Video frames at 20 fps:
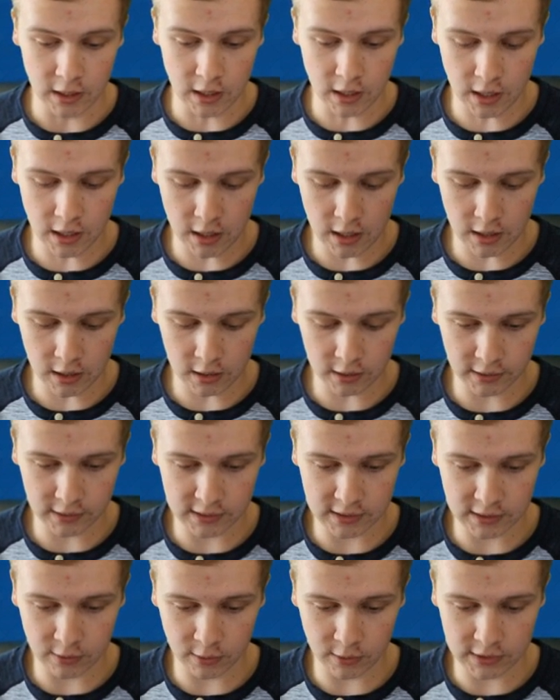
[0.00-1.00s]
Uh,
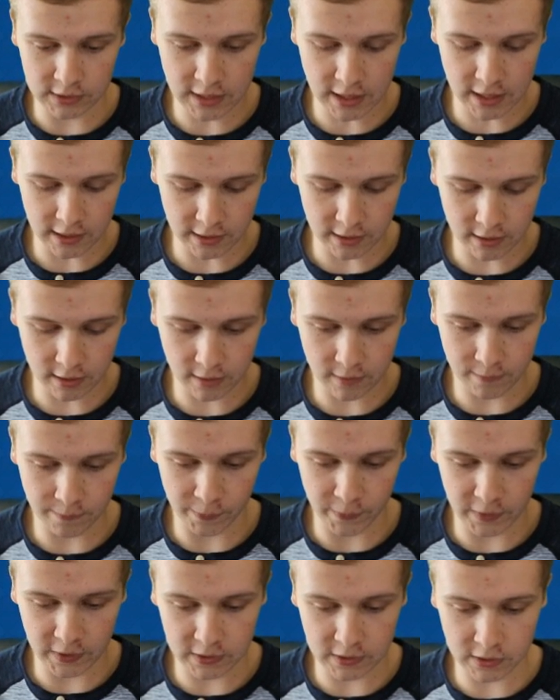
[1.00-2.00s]
let's see what he's got here.
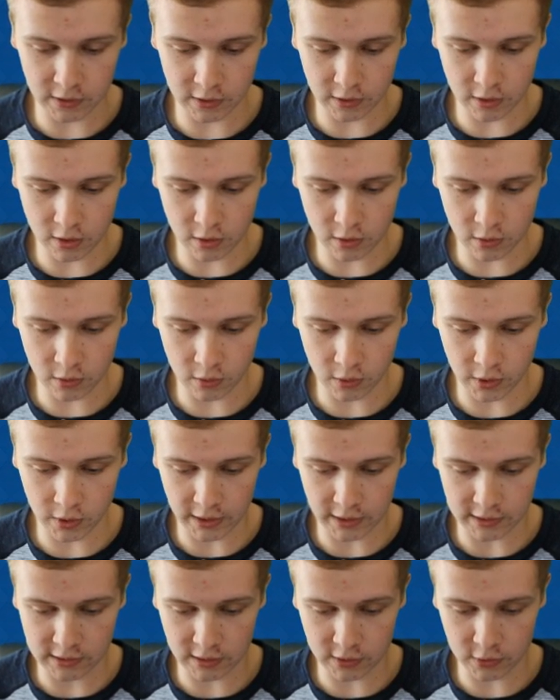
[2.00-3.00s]
He's going to go,
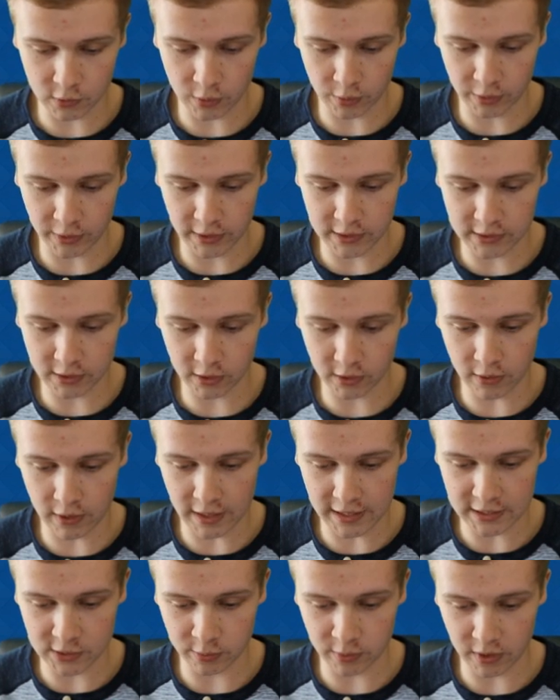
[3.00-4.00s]
okay, so that was well played. He's going to go
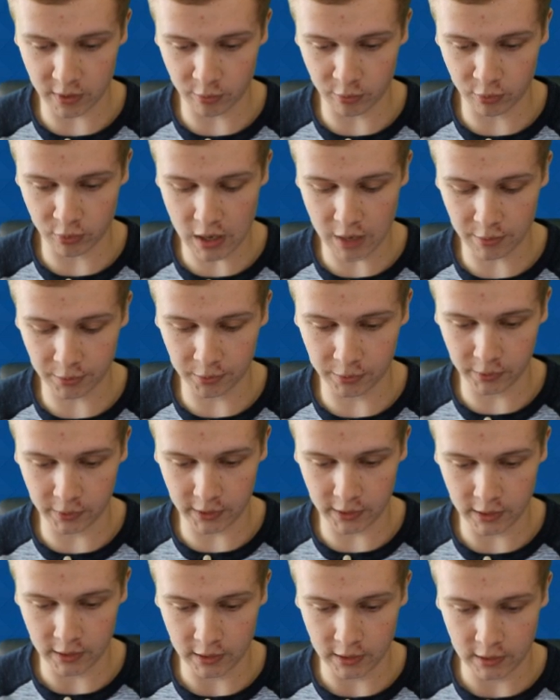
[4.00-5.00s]
Ice Spirit
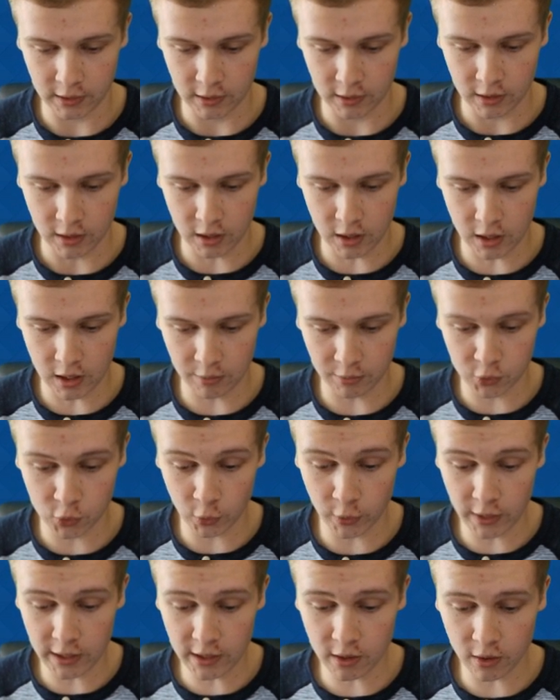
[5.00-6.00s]
probably. Um,
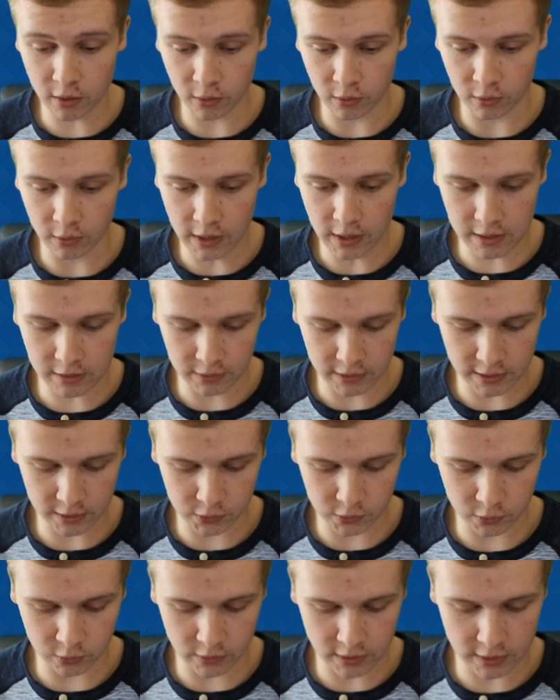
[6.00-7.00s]
tornado, wow, that
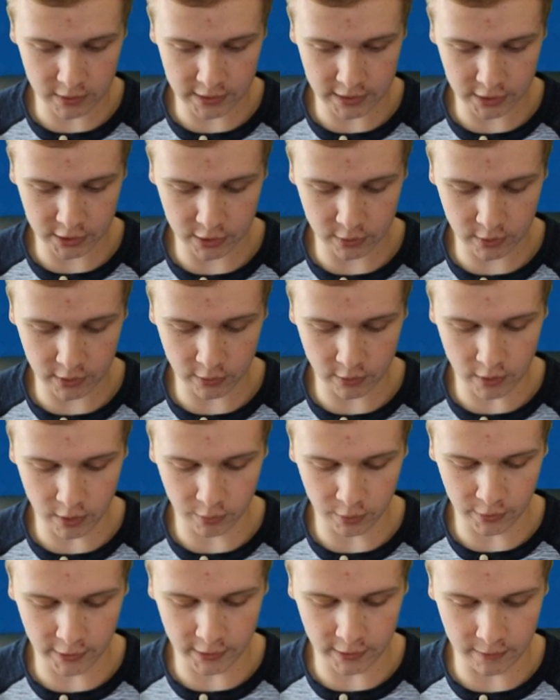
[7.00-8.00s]
was, that was actually really
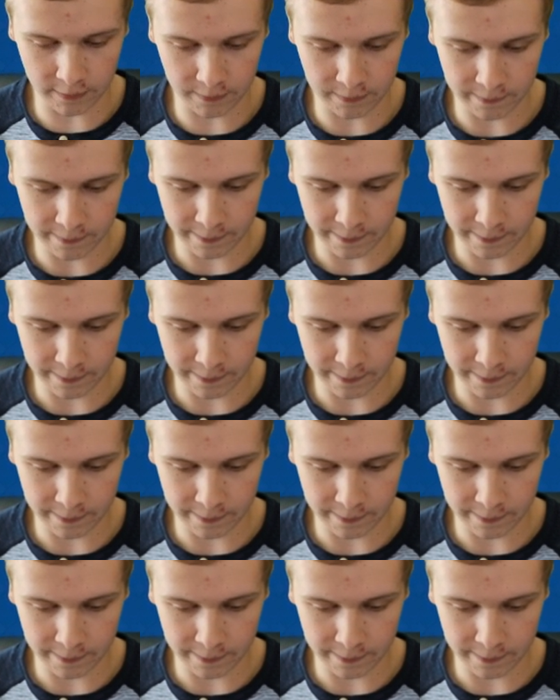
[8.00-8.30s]
well played.